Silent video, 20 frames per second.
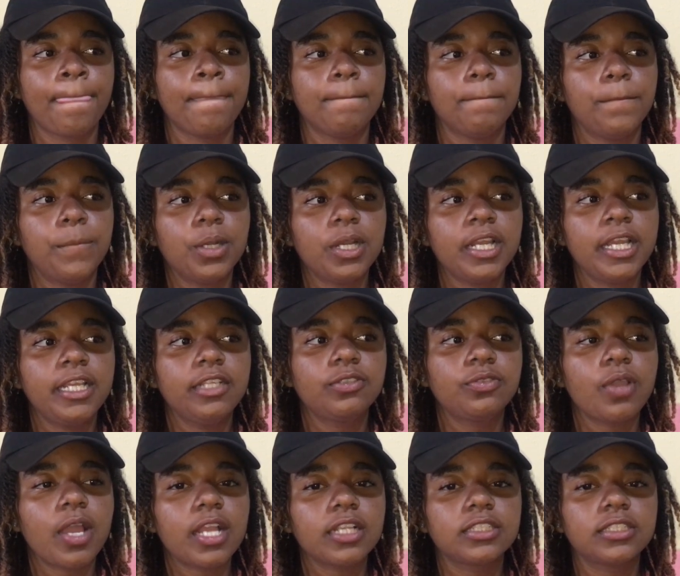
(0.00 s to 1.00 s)
But, like,
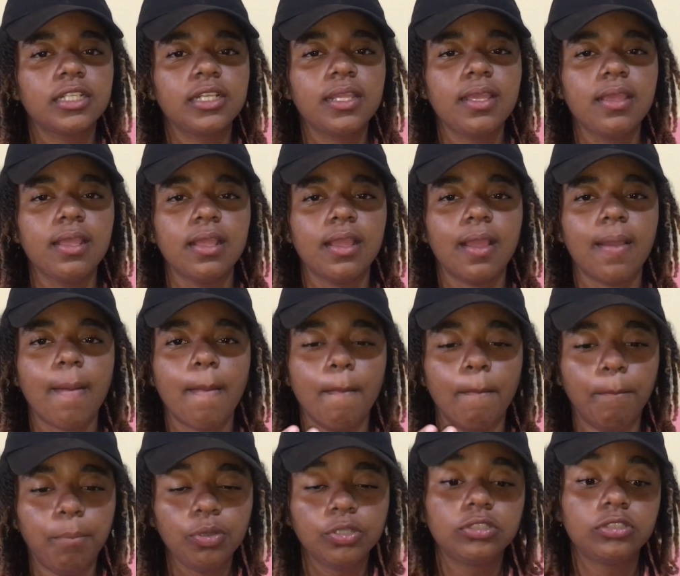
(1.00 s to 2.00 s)
to actually
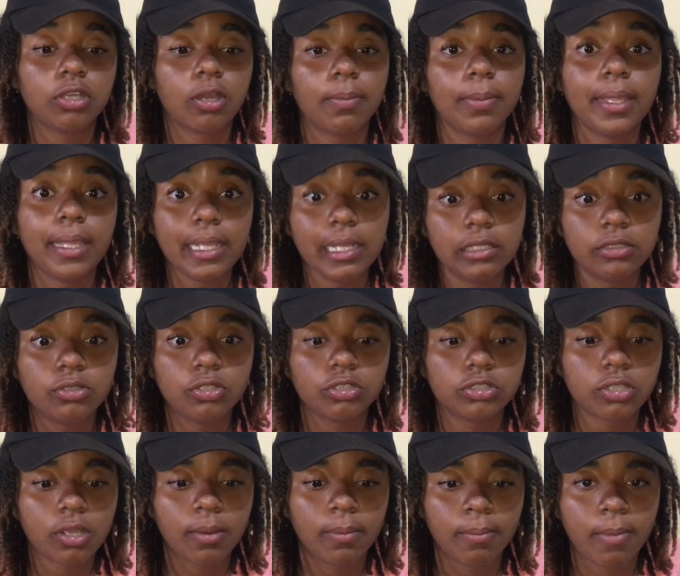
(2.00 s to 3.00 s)
boot up into
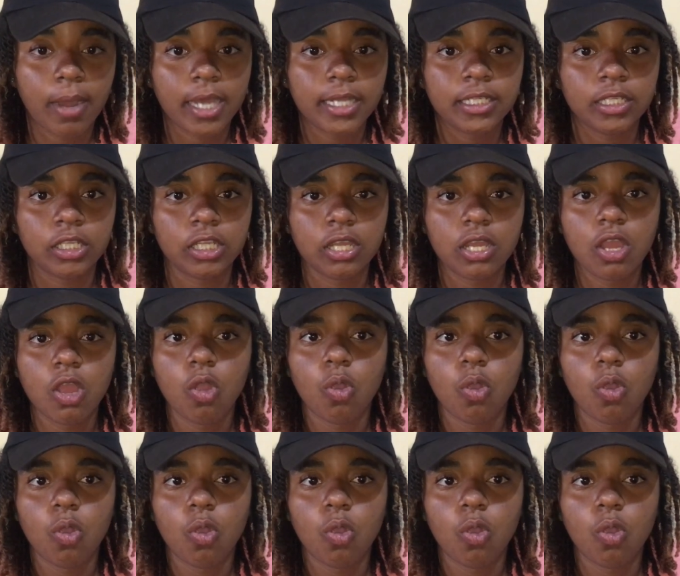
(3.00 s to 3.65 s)
somebody